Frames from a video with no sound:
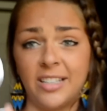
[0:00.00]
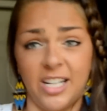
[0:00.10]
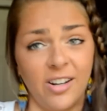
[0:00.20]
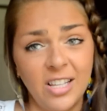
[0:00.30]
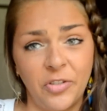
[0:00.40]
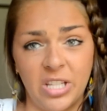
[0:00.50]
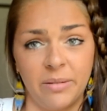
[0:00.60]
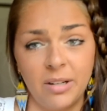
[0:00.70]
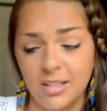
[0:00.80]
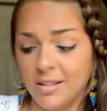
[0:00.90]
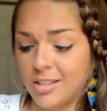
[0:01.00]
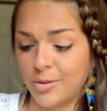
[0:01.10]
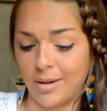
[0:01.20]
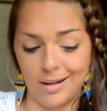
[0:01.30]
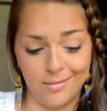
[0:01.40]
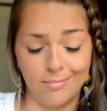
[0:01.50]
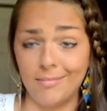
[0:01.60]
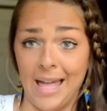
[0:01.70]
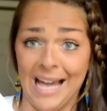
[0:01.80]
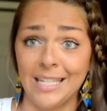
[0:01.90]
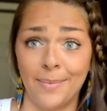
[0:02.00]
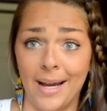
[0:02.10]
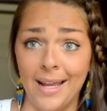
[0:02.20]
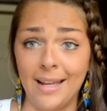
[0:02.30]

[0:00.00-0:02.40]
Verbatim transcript: clearance for some reason so I had to buy